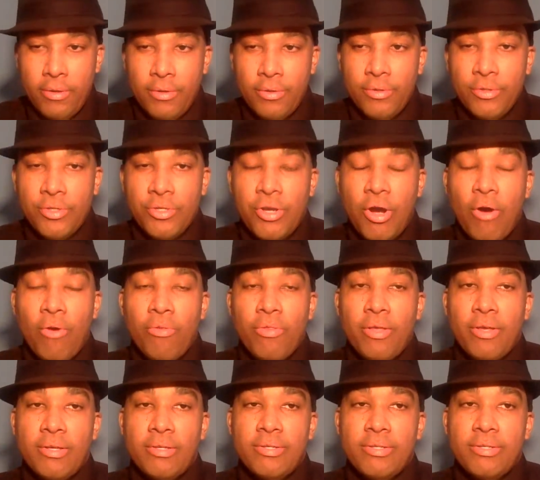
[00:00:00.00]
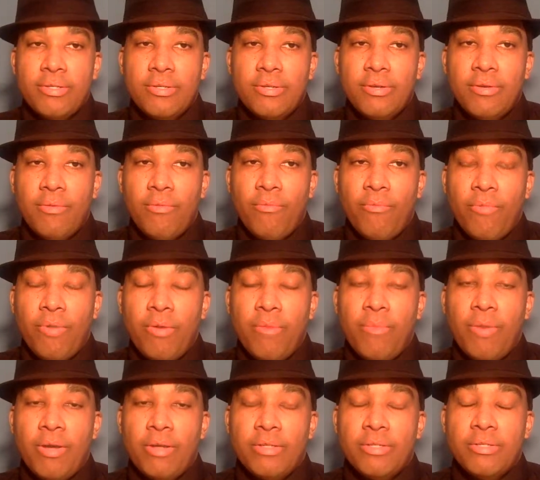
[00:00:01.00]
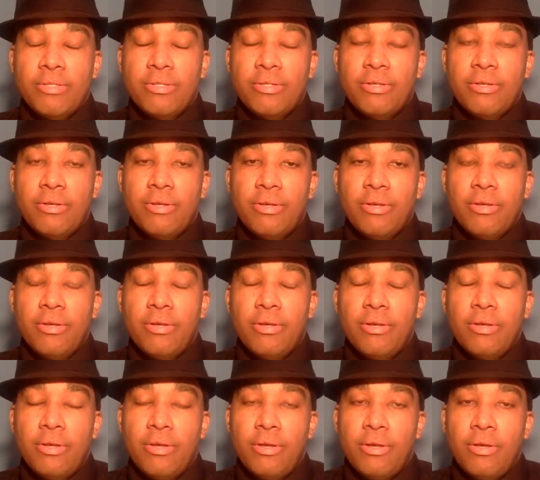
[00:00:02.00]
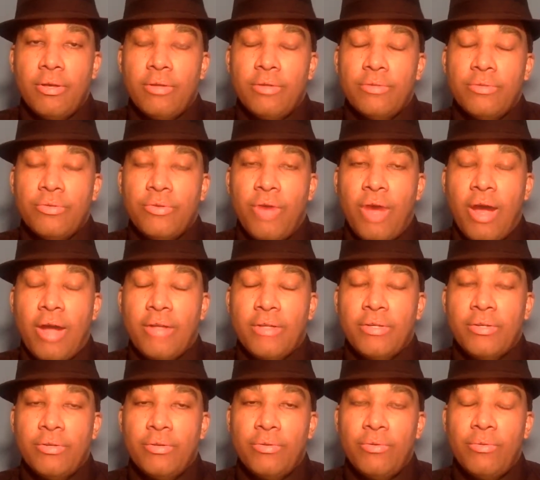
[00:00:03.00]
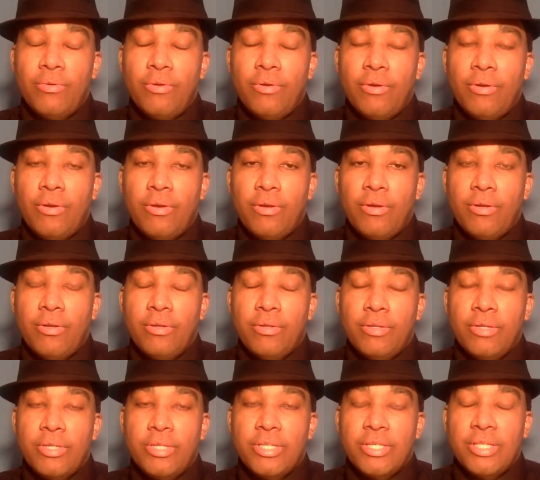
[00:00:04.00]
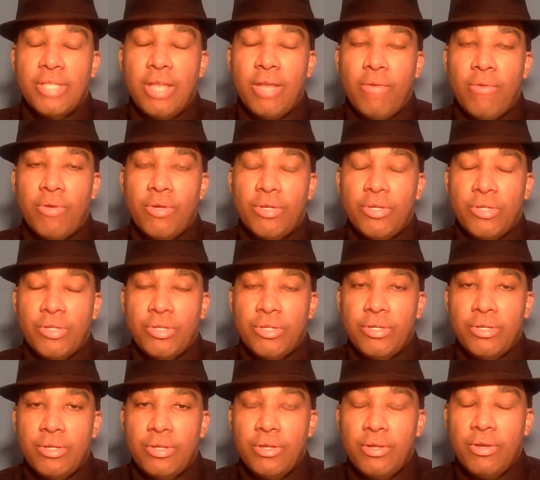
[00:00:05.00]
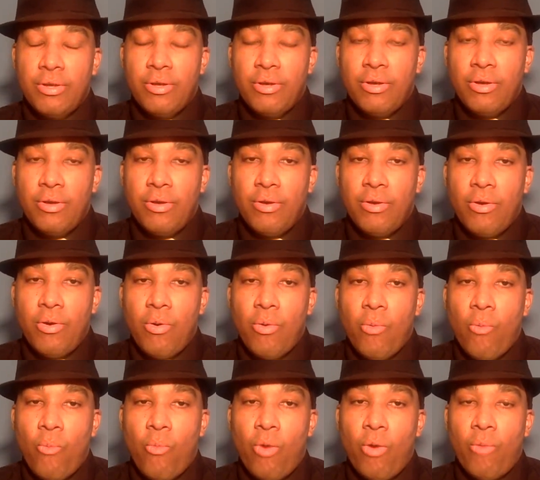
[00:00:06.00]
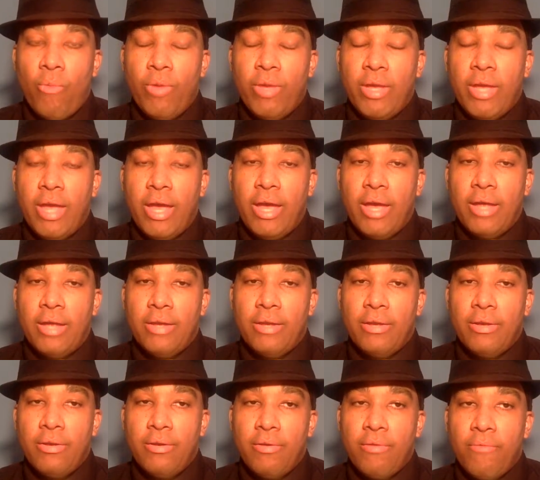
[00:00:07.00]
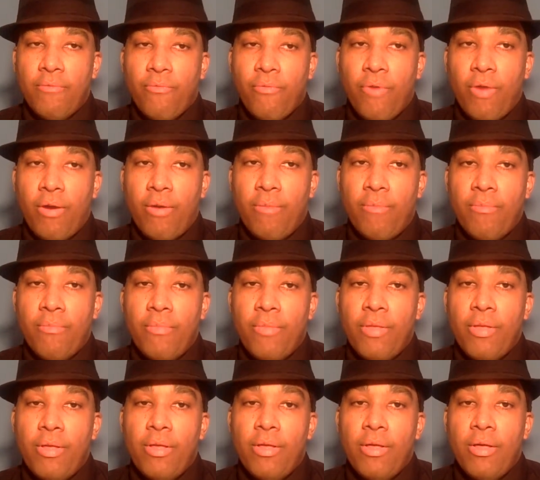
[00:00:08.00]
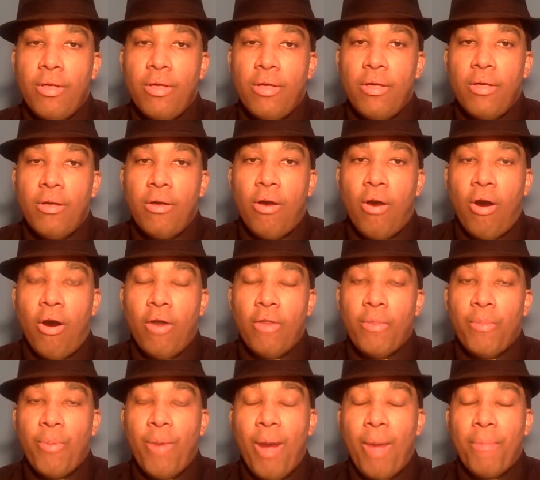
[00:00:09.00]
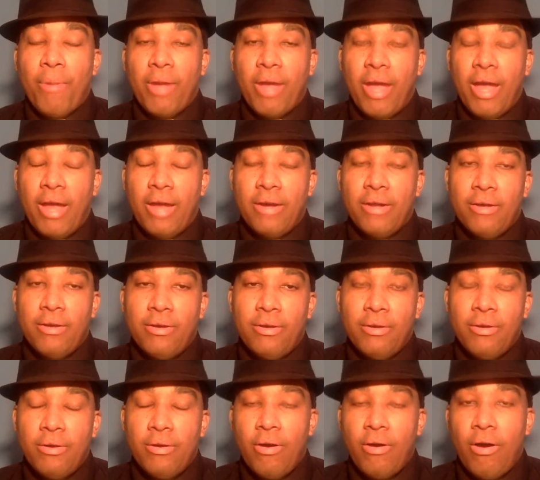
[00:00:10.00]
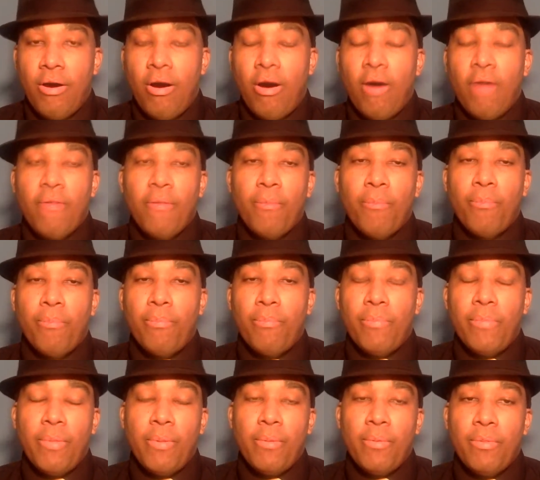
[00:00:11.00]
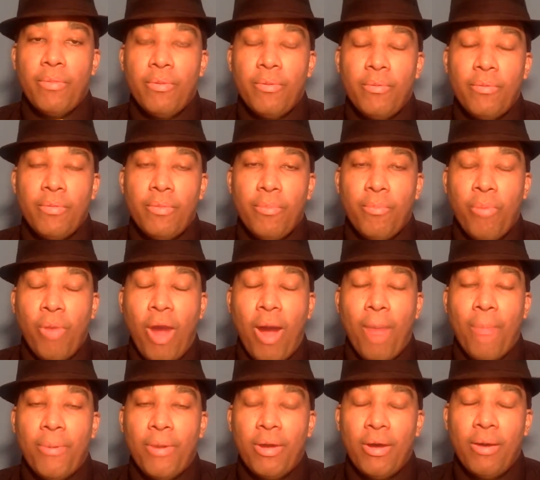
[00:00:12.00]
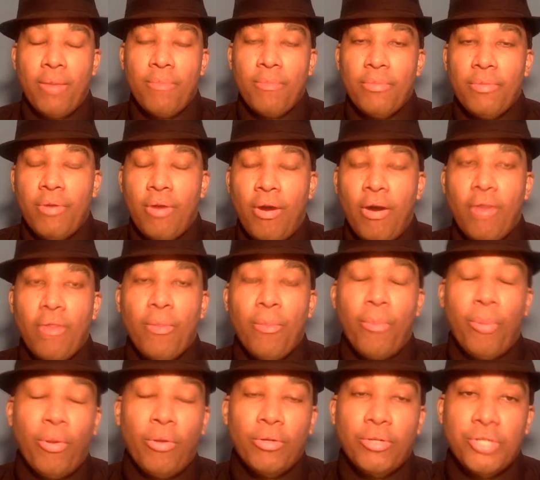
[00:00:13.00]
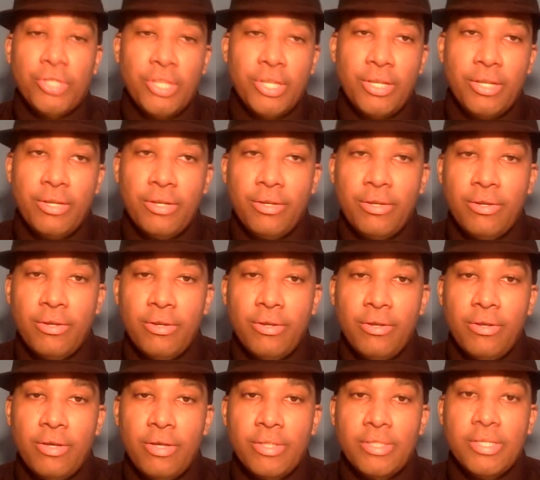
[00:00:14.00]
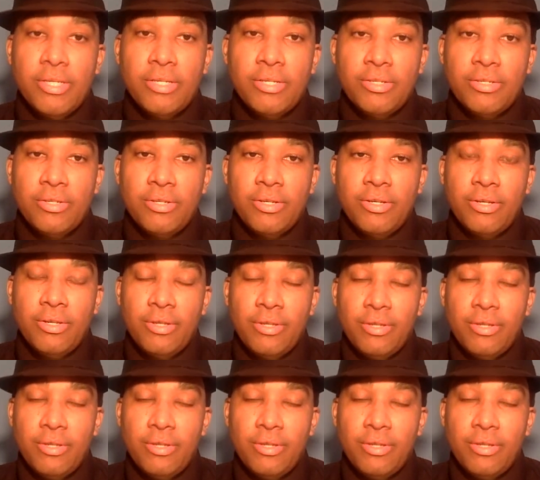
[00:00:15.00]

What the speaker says: show this, we must try to distinguish what we can from all the propaganda, all the propping up, all the bullshit, essentially.